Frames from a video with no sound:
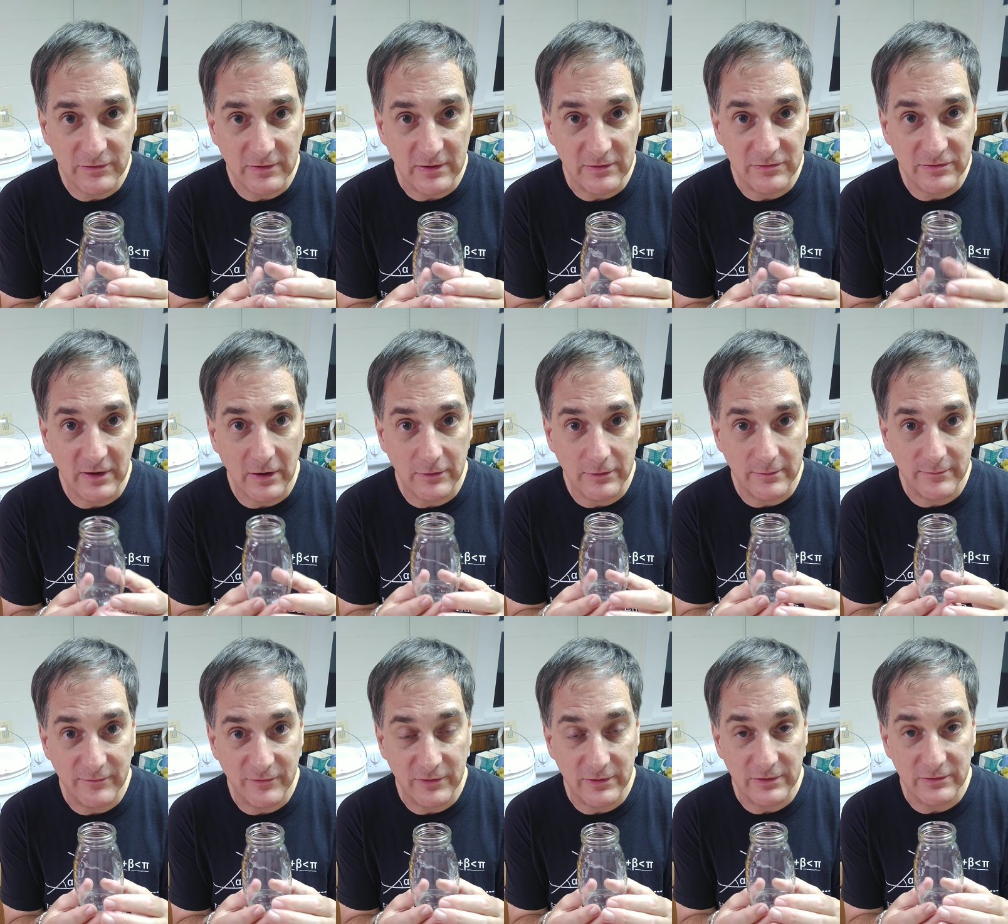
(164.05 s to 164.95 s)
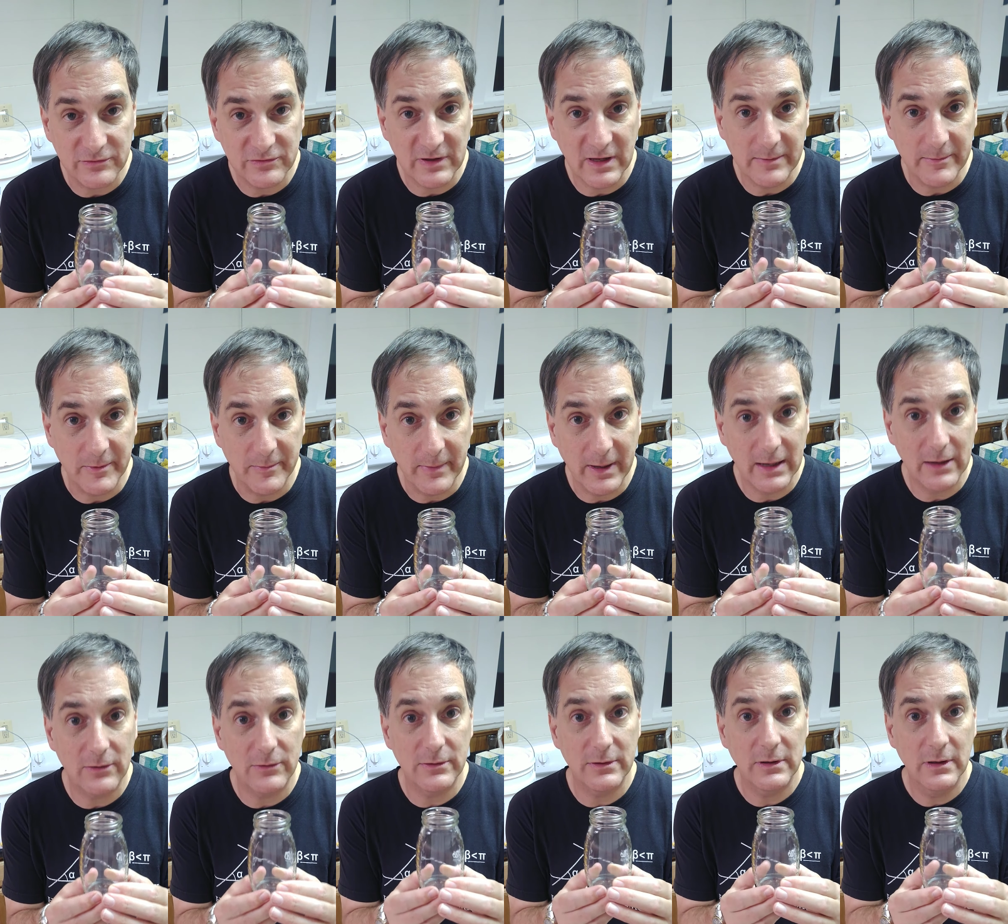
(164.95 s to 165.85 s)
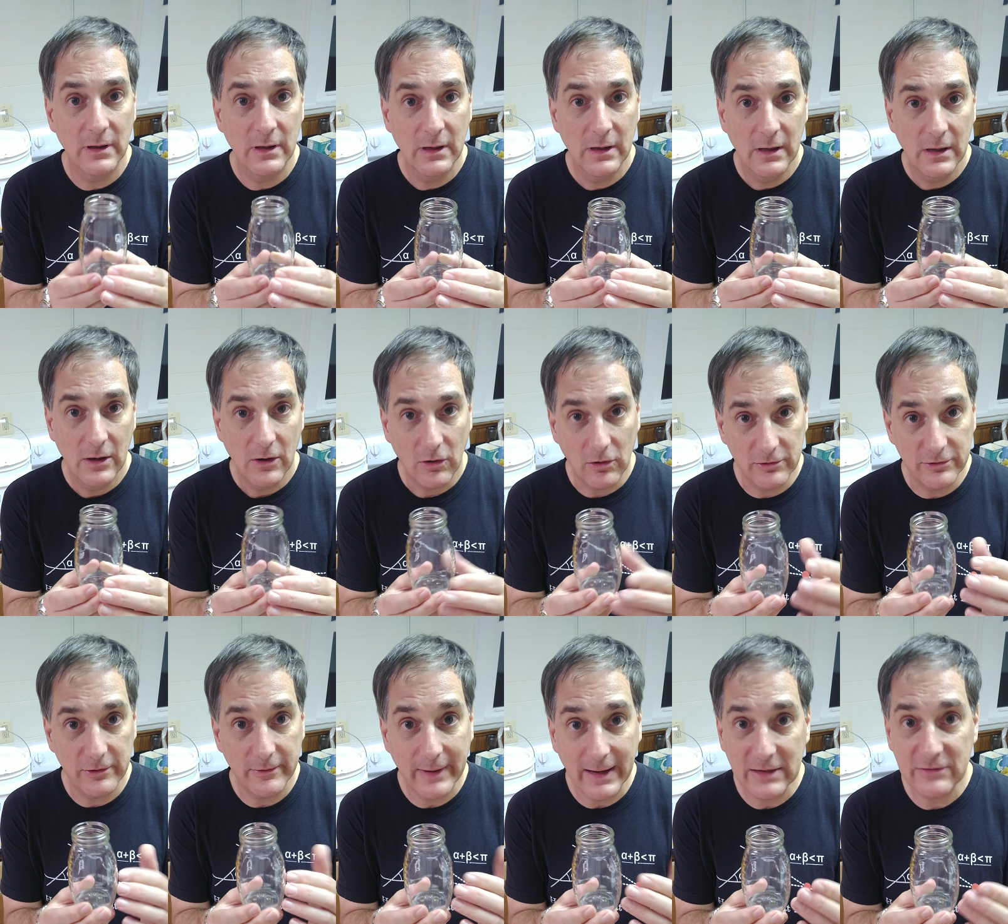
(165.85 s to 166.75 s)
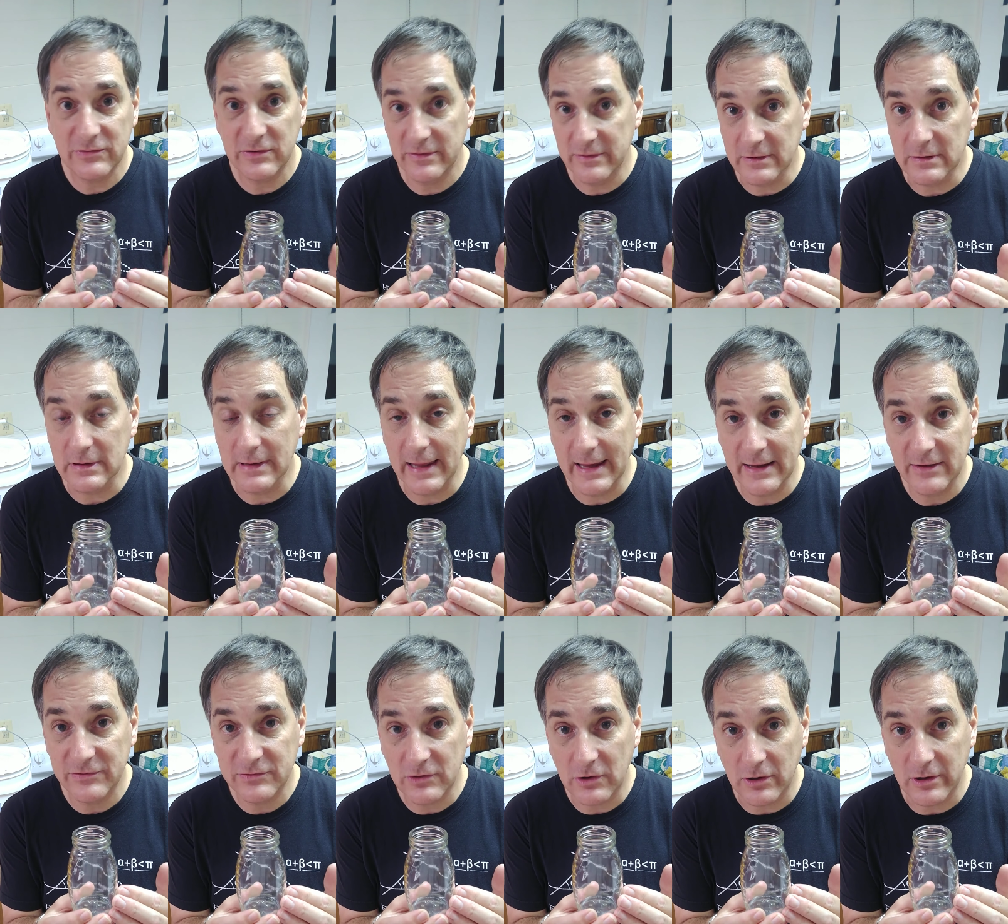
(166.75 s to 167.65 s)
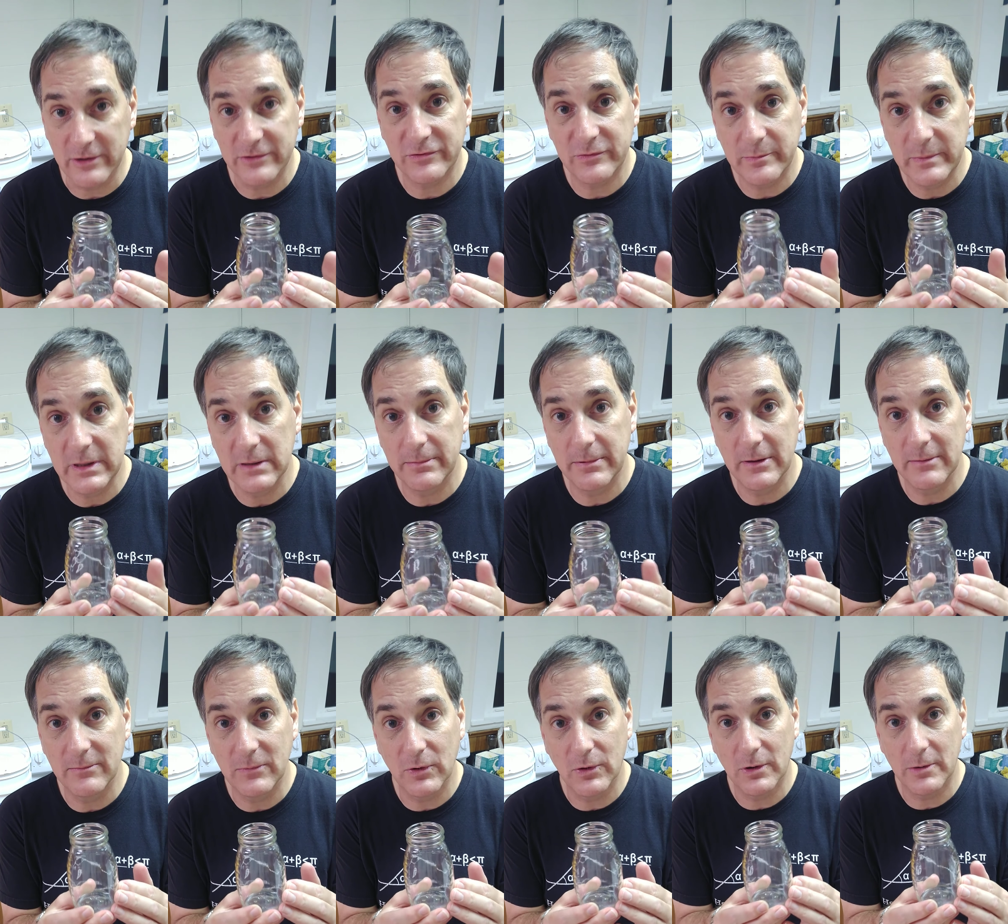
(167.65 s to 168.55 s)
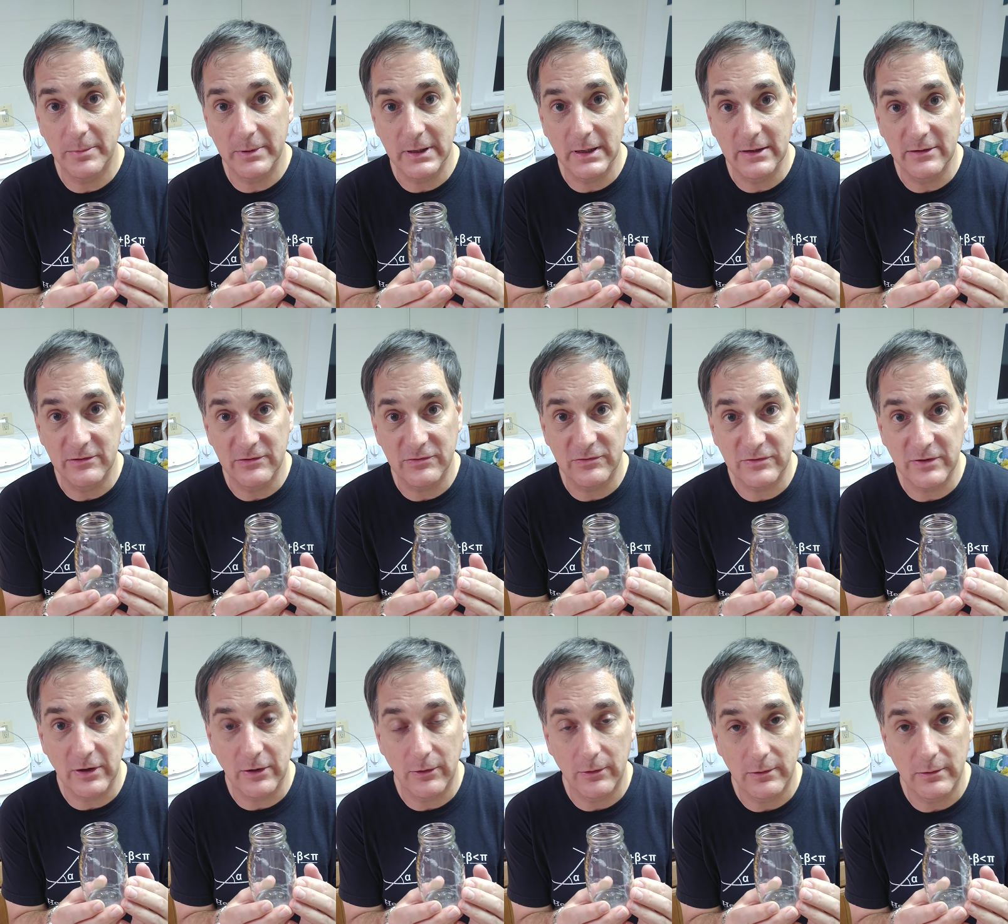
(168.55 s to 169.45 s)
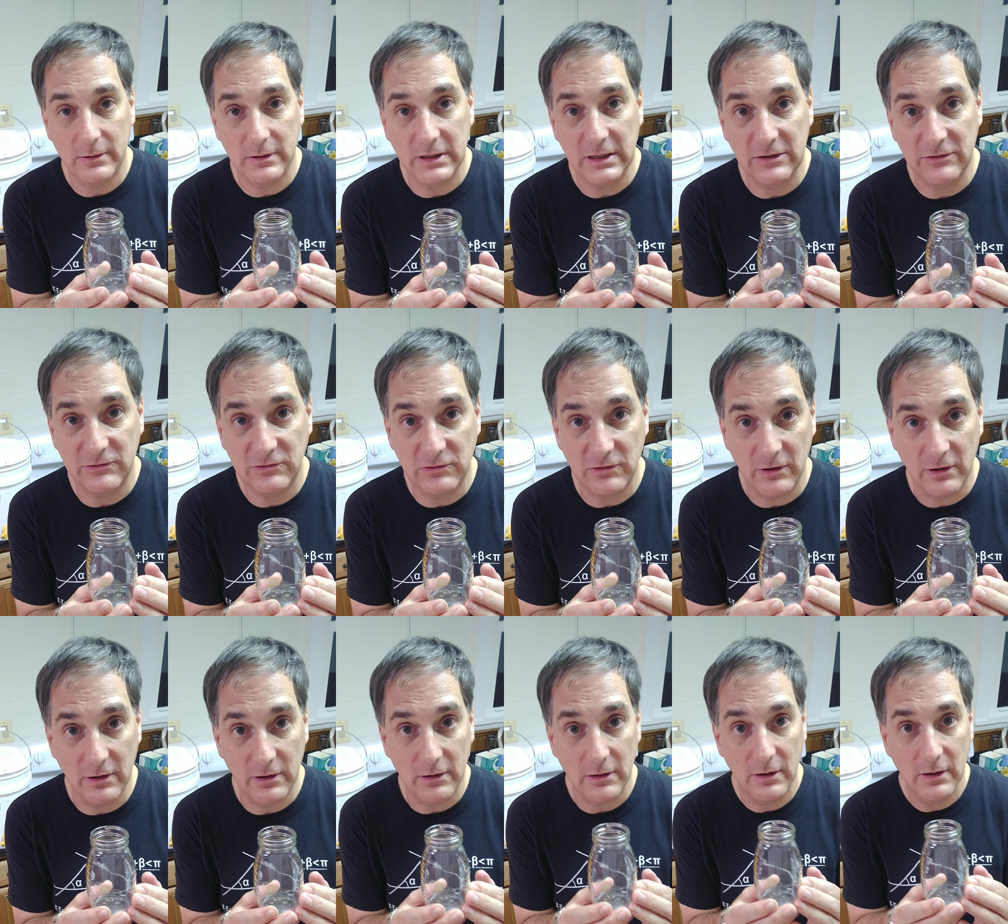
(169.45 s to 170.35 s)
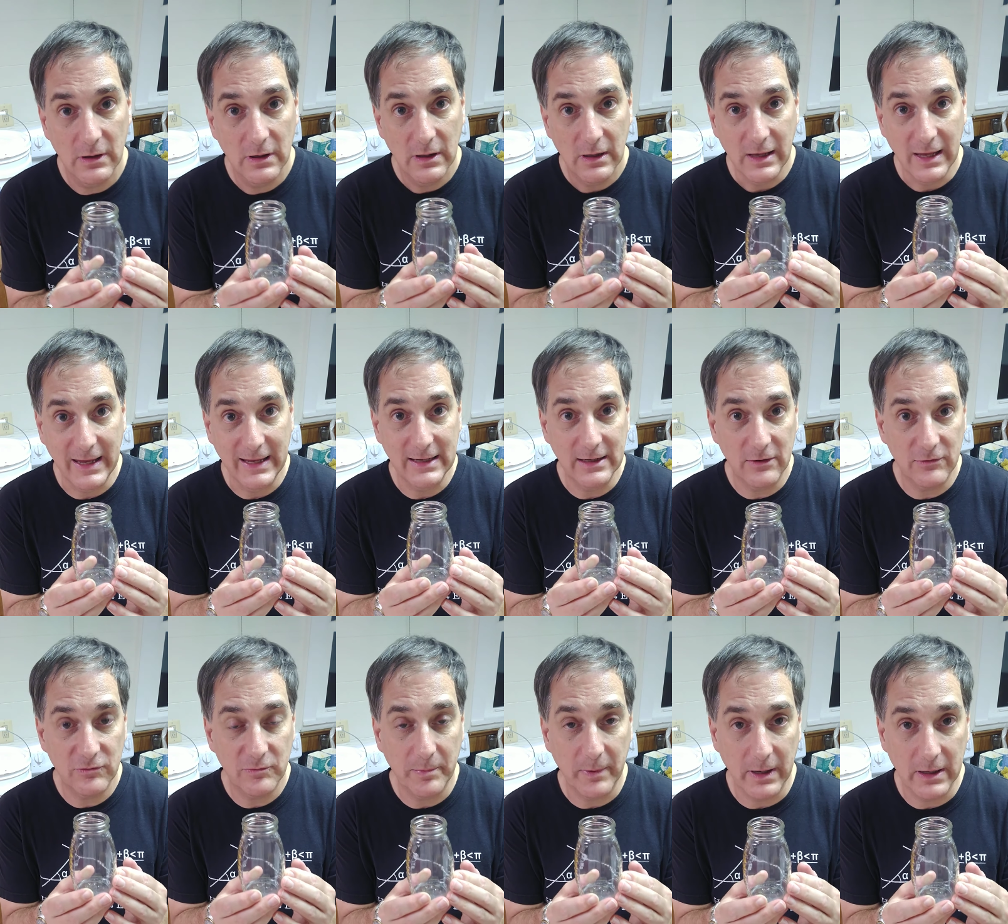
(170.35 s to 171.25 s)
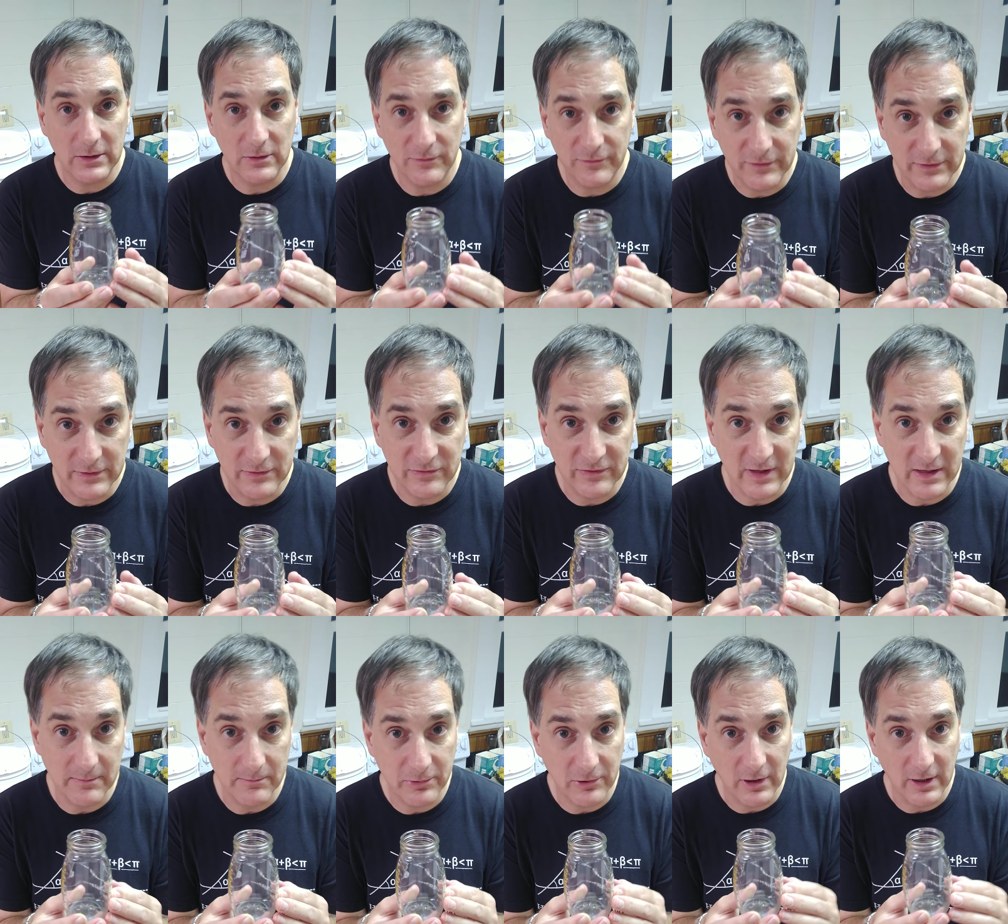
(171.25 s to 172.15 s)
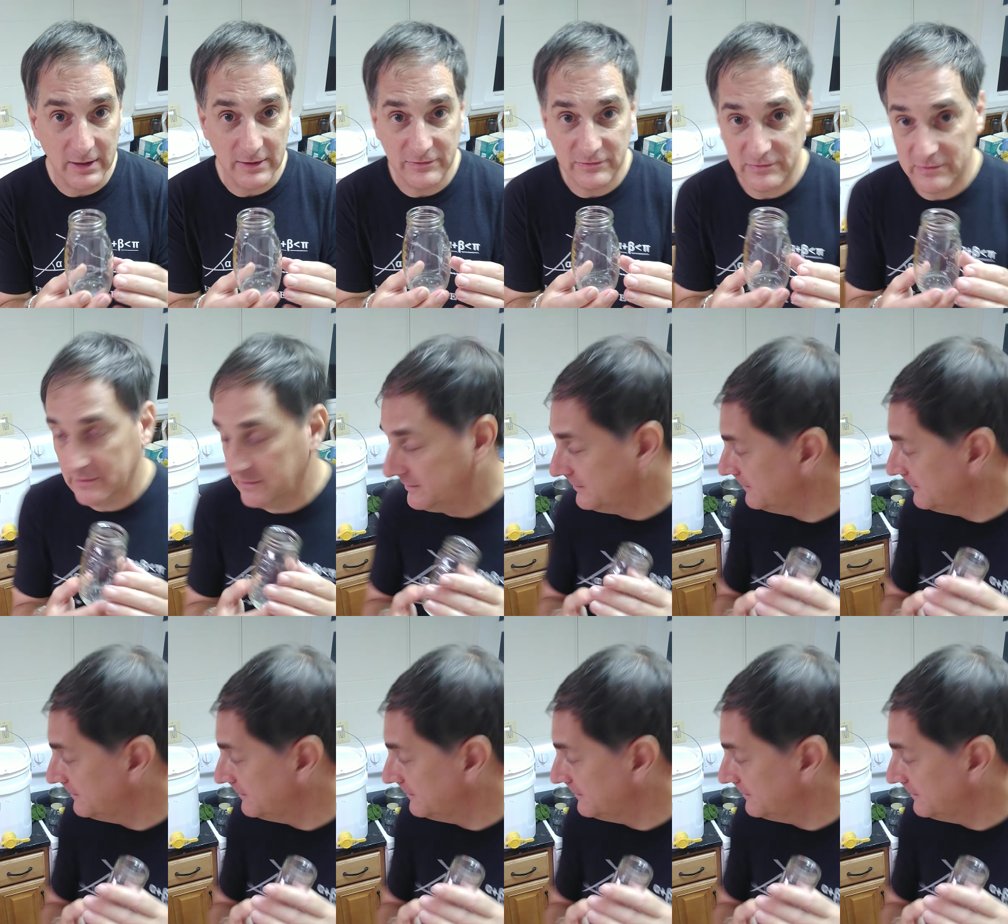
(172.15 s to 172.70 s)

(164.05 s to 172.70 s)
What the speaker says: I sell them for the same amount, although actually the glass costs me a bit more, but I just sell each 8-ounce bottle for the same price.